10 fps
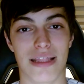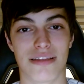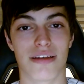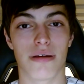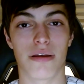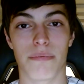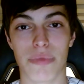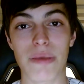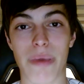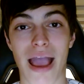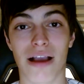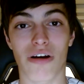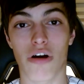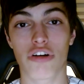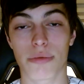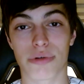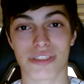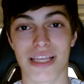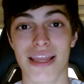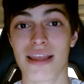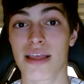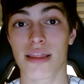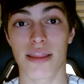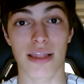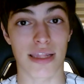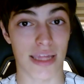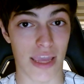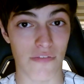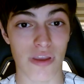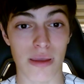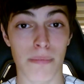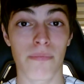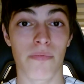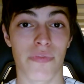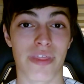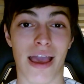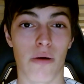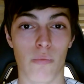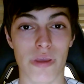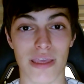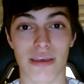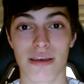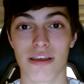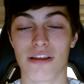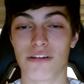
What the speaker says: to be back 100%, then give him that week.